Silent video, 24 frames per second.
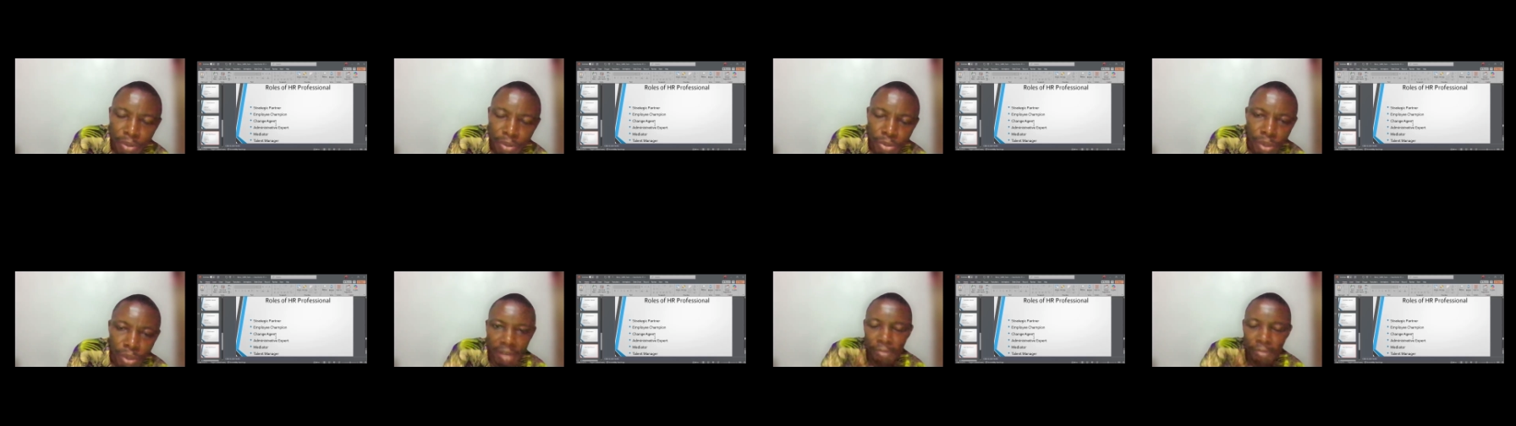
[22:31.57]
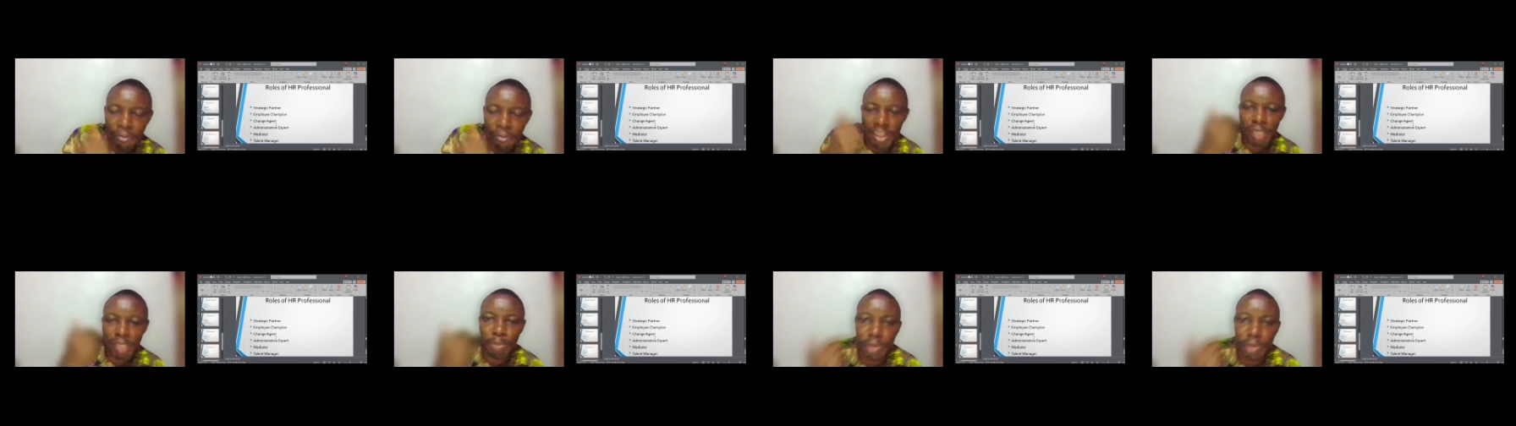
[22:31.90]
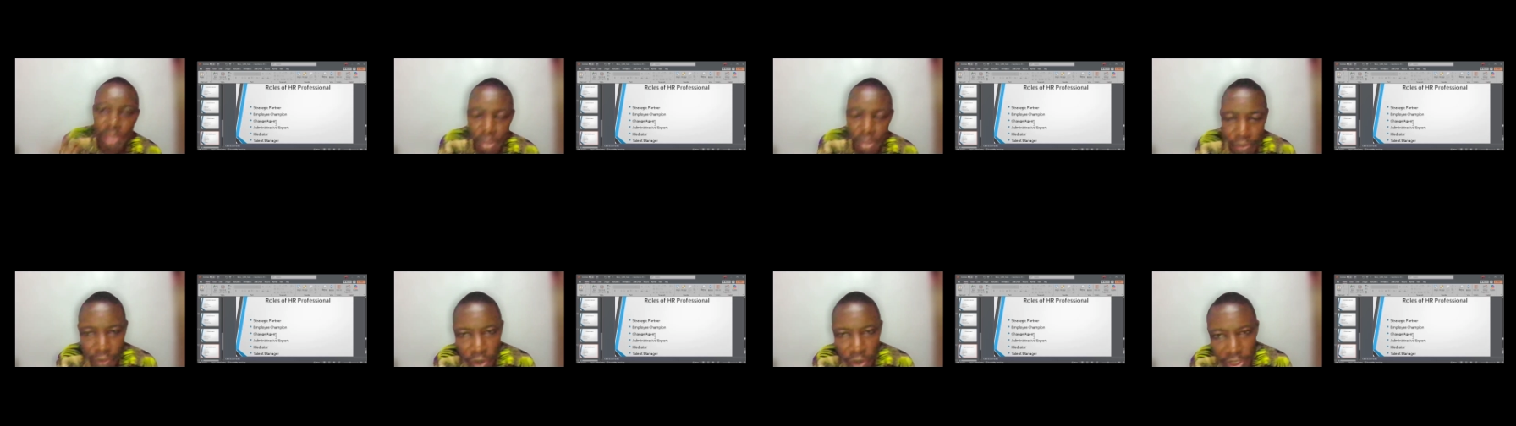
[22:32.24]
you are the first
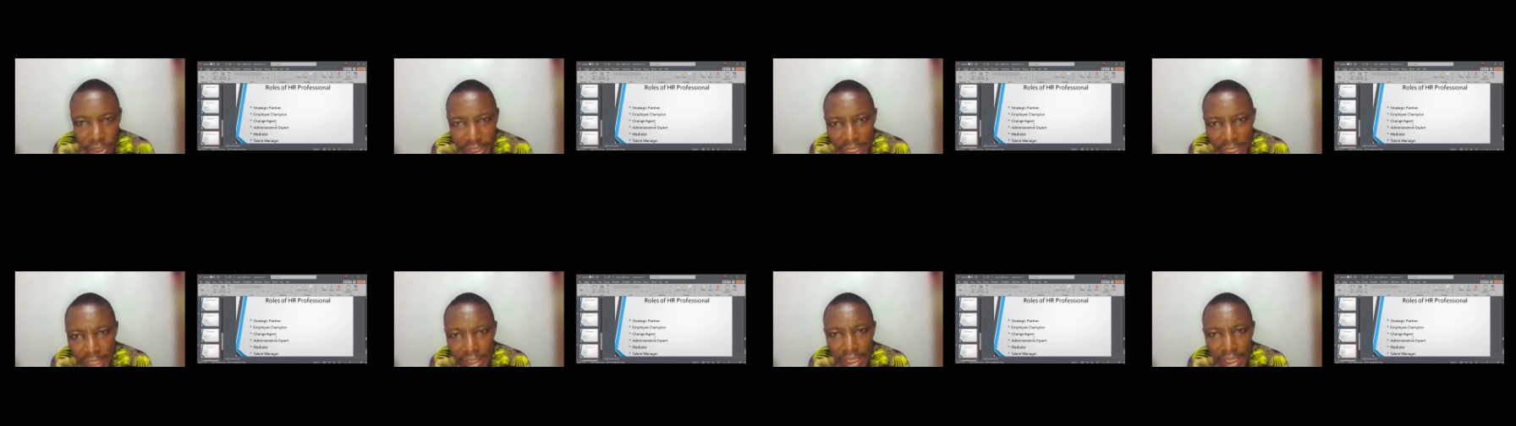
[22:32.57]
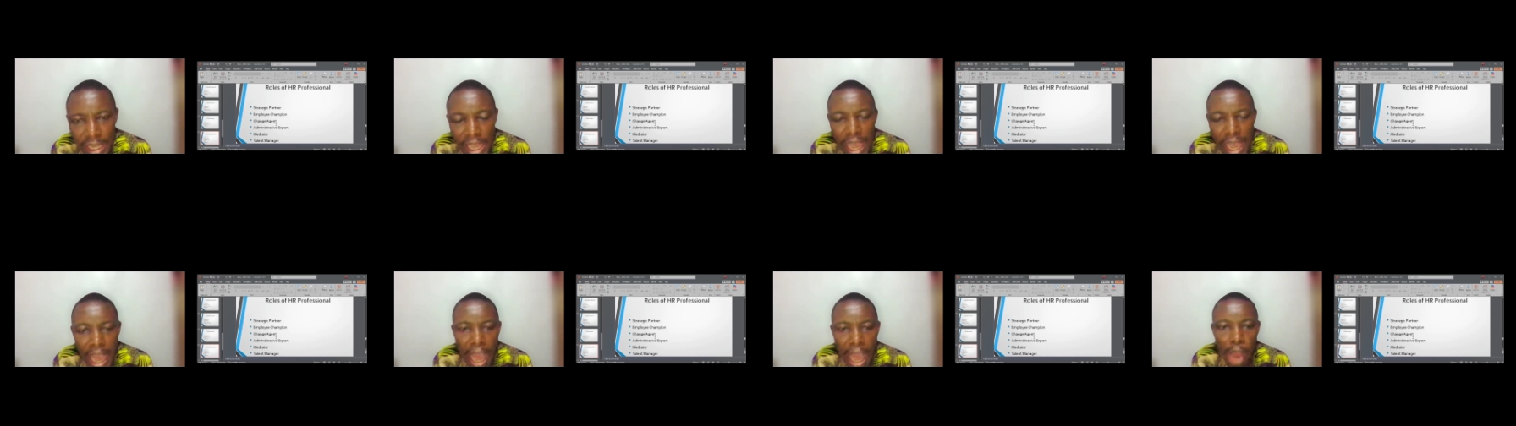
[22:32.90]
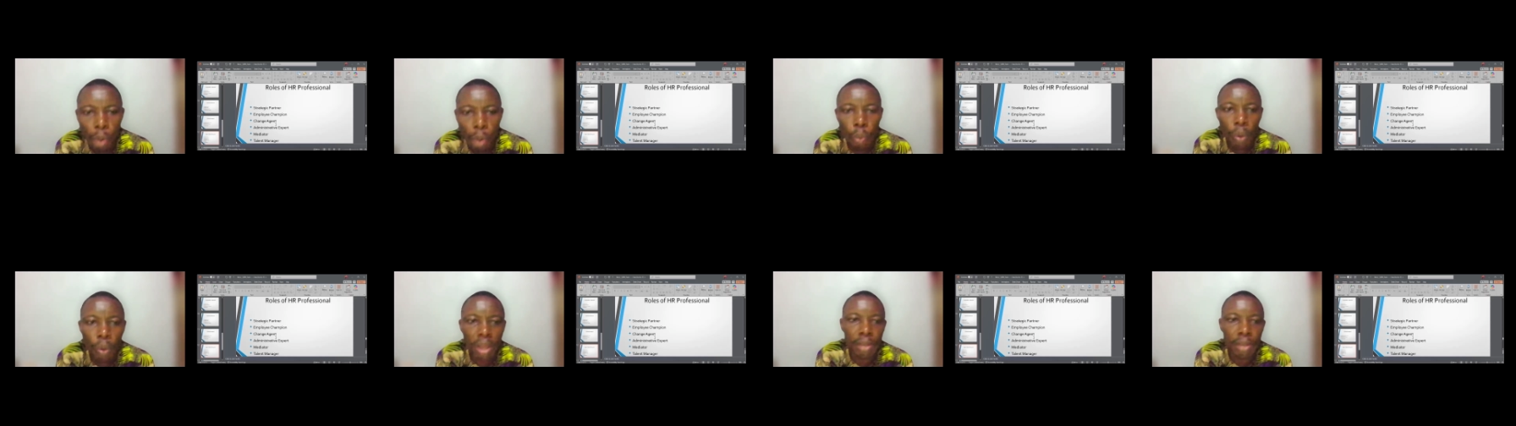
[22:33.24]
point of contact,
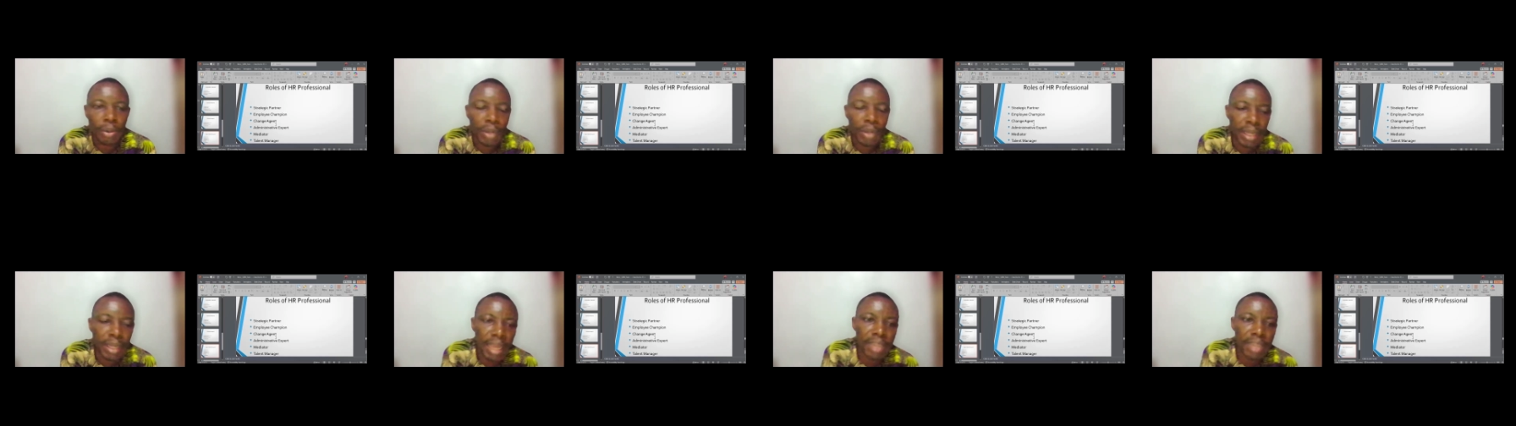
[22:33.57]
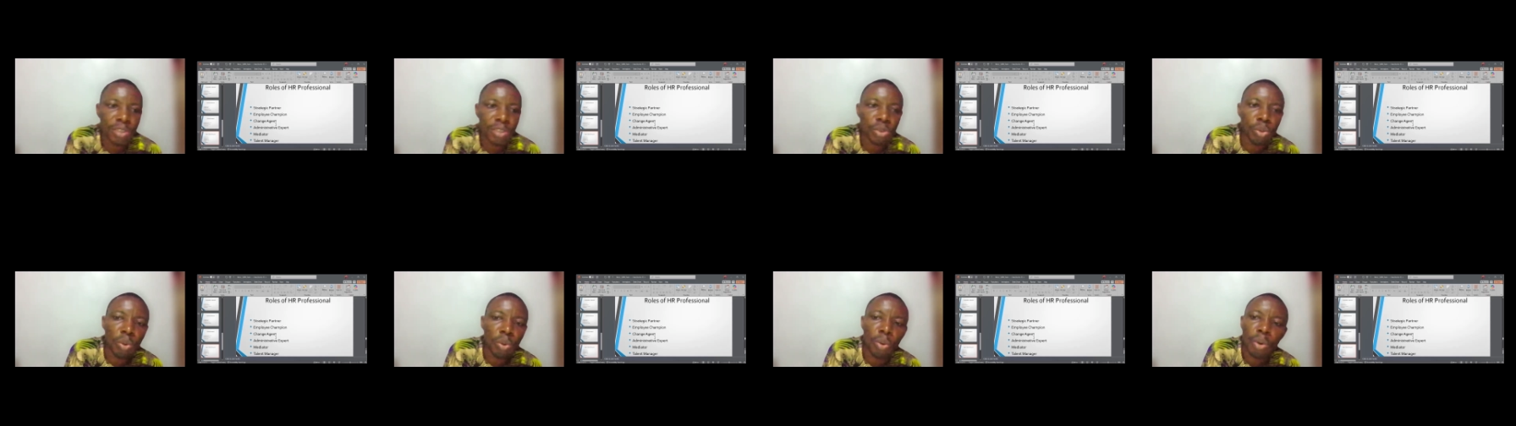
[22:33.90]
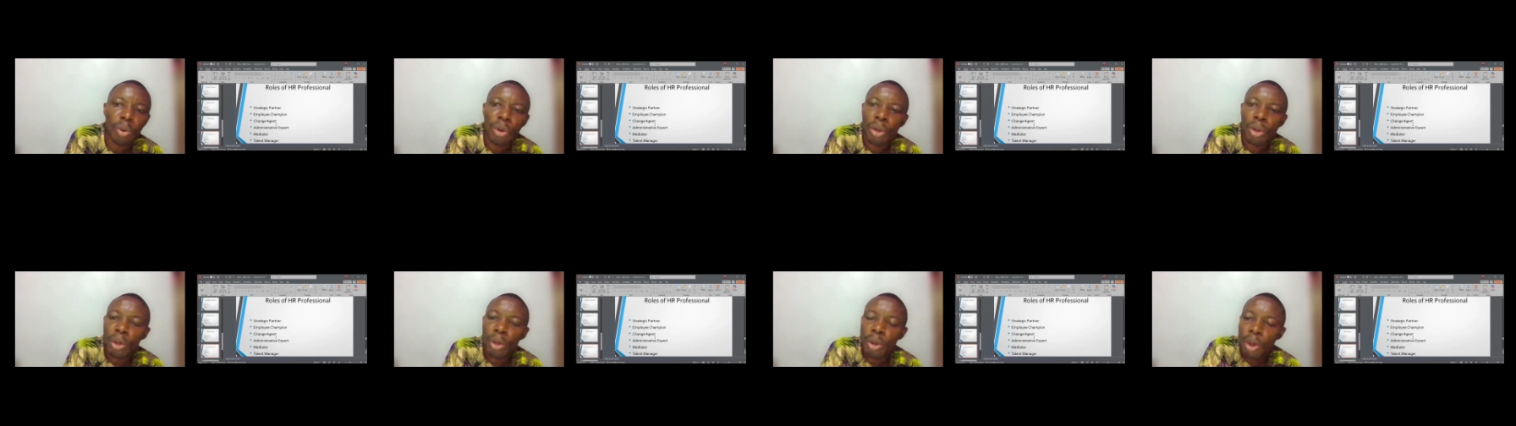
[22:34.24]
and when you needed
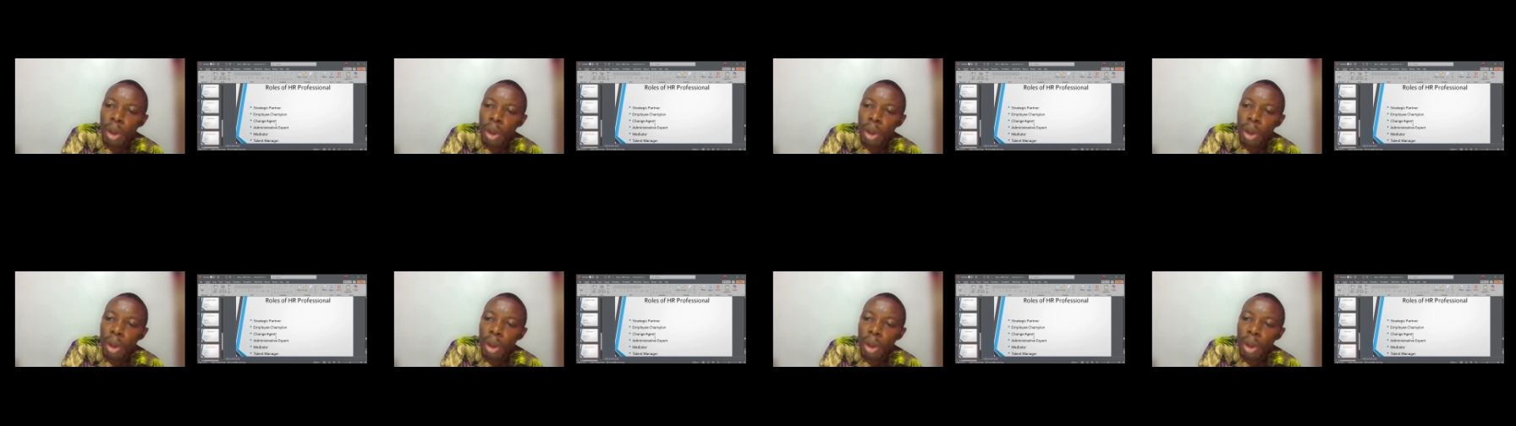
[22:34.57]
to